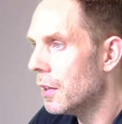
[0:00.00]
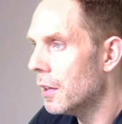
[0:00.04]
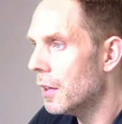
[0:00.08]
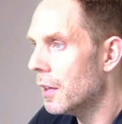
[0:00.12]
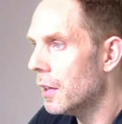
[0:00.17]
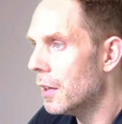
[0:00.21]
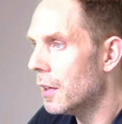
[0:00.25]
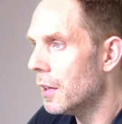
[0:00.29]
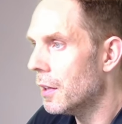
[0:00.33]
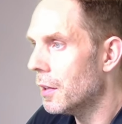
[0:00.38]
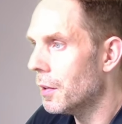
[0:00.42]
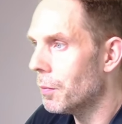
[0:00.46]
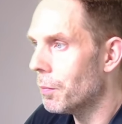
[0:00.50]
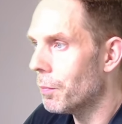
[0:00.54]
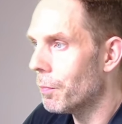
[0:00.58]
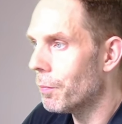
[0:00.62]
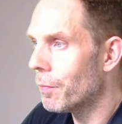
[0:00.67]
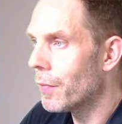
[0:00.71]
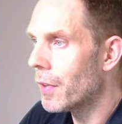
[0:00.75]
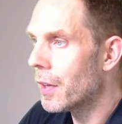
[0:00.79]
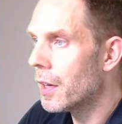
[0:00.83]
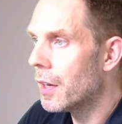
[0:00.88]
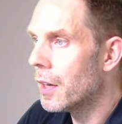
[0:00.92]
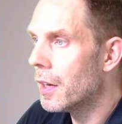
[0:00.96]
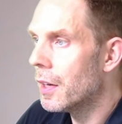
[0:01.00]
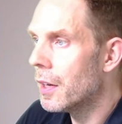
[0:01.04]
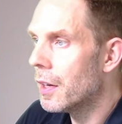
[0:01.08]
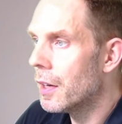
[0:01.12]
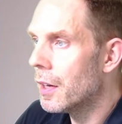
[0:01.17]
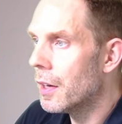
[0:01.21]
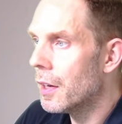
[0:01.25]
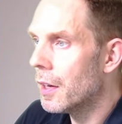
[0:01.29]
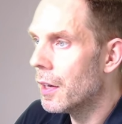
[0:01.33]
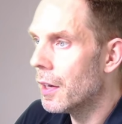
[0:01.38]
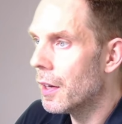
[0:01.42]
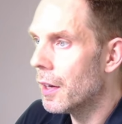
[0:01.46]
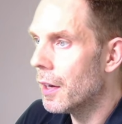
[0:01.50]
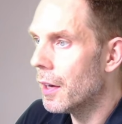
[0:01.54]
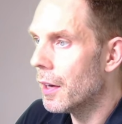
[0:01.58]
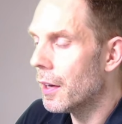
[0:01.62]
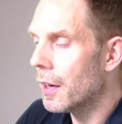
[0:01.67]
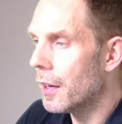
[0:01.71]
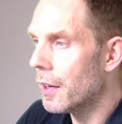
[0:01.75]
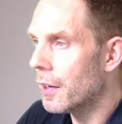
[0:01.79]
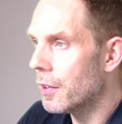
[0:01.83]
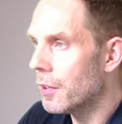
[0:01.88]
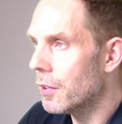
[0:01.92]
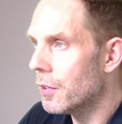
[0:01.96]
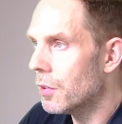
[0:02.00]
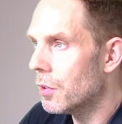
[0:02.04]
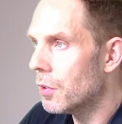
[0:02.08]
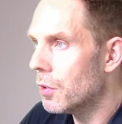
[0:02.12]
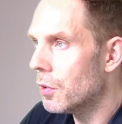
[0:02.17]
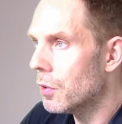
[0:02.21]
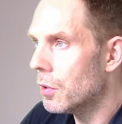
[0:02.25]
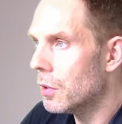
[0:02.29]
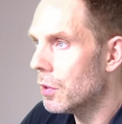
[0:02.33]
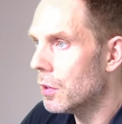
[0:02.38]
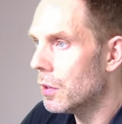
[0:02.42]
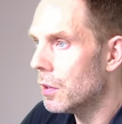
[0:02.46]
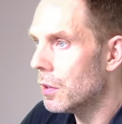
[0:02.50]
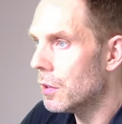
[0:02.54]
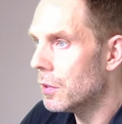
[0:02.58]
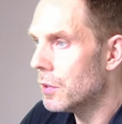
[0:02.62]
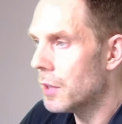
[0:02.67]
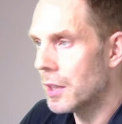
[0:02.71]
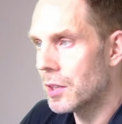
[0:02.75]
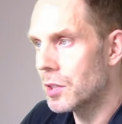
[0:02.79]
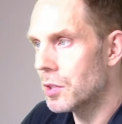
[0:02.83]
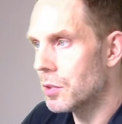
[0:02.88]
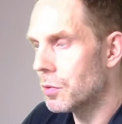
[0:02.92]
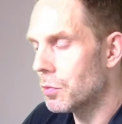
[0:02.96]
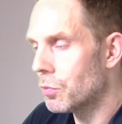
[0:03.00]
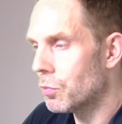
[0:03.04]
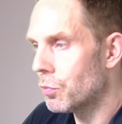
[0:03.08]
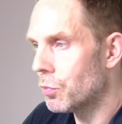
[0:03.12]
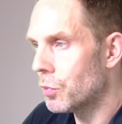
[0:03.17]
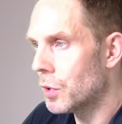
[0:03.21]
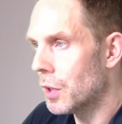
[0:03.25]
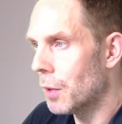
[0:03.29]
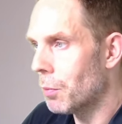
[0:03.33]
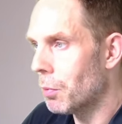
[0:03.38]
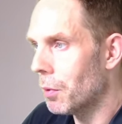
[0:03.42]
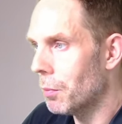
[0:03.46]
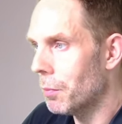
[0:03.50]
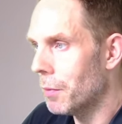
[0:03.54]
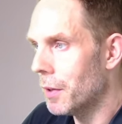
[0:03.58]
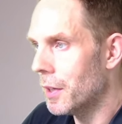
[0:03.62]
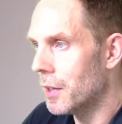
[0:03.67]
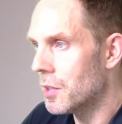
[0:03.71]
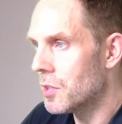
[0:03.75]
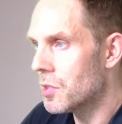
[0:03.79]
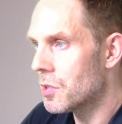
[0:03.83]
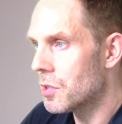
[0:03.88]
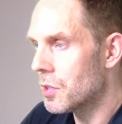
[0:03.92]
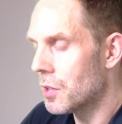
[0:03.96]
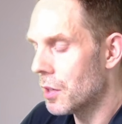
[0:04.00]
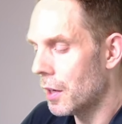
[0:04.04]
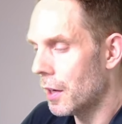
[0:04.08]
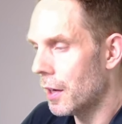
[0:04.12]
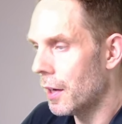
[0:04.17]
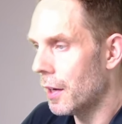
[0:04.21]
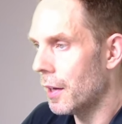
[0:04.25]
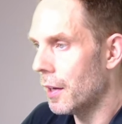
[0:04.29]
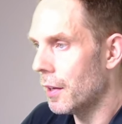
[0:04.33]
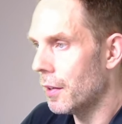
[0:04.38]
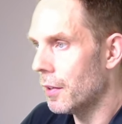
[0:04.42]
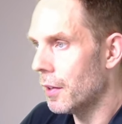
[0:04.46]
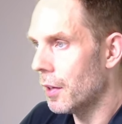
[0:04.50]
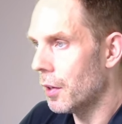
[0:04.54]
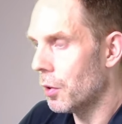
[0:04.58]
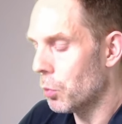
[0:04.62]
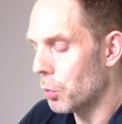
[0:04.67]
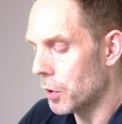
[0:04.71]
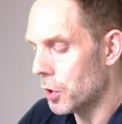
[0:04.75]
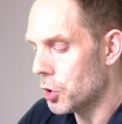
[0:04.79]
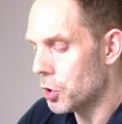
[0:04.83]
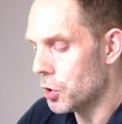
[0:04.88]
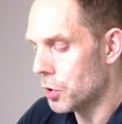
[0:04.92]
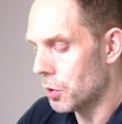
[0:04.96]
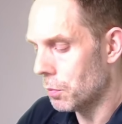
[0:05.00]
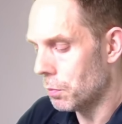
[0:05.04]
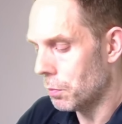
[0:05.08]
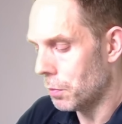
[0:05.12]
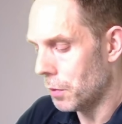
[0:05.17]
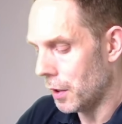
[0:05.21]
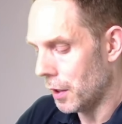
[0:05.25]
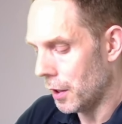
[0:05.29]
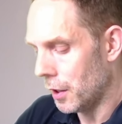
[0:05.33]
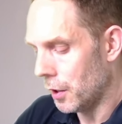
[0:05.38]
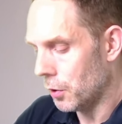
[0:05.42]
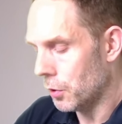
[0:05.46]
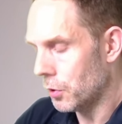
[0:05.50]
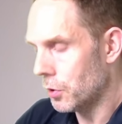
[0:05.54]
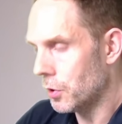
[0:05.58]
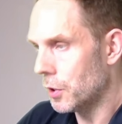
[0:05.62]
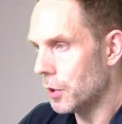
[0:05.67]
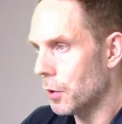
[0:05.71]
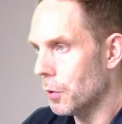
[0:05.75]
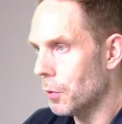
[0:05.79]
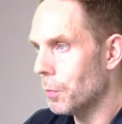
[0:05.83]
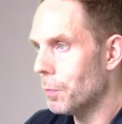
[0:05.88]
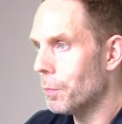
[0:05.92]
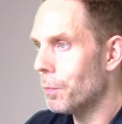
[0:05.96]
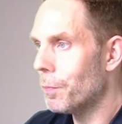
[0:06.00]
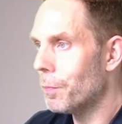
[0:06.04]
And takes a couple of minutes, and then we should be good to go.